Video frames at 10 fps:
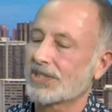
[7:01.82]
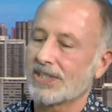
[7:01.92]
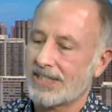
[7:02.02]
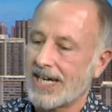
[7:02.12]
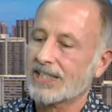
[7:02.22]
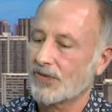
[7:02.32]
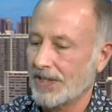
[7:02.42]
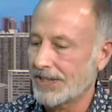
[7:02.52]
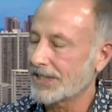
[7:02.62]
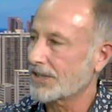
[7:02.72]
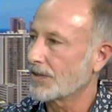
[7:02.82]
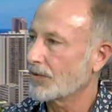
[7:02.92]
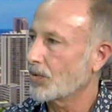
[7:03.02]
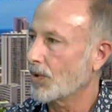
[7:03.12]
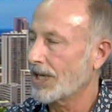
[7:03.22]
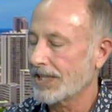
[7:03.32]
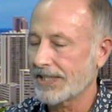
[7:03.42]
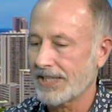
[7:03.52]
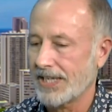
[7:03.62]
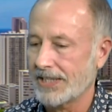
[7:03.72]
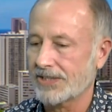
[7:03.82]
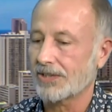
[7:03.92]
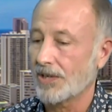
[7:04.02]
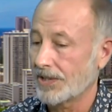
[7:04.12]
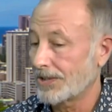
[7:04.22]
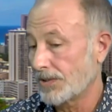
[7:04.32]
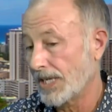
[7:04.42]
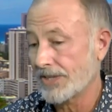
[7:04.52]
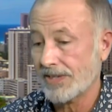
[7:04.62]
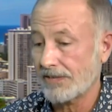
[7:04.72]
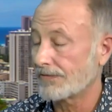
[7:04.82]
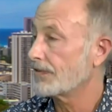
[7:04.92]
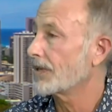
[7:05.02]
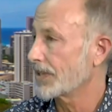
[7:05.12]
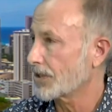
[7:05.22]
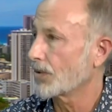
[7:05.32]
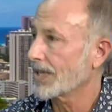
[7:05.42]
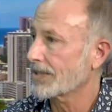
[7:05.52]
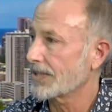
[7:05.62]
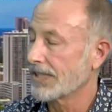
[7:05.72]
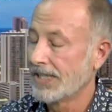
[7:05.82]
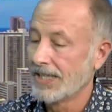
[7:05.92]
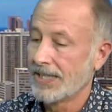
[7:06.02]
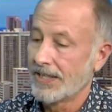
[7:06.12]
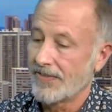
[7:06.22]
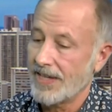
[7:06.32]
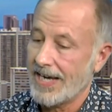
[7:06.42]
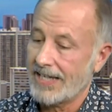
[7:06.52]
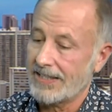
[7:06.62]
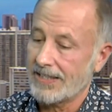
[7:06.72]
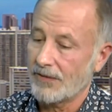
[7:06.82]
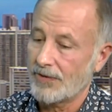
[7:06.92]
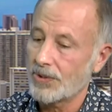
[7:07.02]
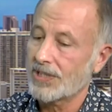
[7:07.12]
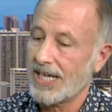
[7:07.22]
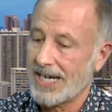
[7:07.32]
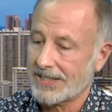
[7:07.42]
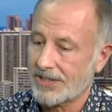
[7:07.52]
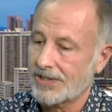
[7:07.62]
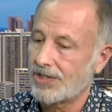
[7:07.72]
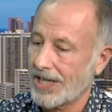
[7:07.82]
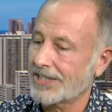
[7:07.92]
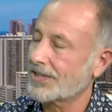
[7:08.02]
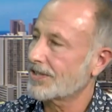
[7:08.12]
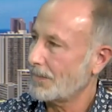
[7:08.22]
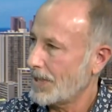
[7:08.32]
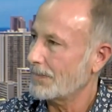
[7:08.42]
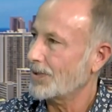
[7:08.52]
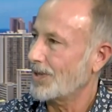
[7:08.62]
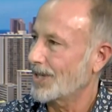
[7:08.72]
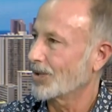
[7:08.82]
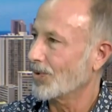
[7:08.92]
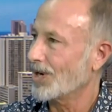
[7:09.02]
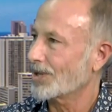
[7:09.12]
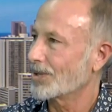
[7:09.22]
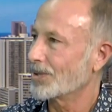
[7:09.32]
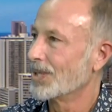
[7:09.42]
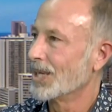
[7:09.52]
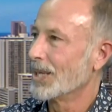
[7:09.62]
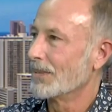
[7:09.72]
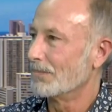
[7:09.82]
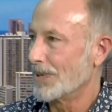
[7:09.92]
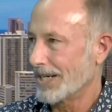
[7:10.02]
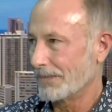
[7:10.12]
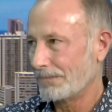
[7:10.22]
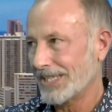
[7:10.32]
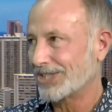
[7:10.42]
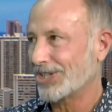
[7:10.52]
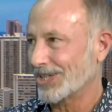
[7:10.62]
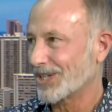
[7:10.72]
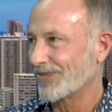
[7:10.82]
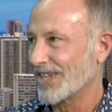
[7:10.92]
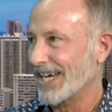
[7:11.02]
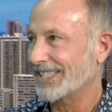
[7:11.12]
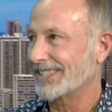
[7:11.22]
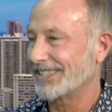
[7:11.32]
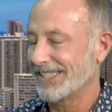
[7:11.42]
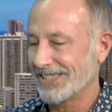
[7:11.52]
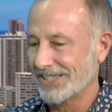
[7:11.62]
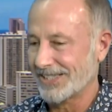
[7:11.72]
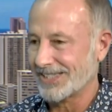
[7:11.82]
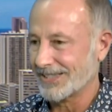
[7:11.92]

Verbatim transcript: the Tax Foundation of Hawaii has argued, I think very correctly, that if you tax just the people on Oahu, but a big chunk of that is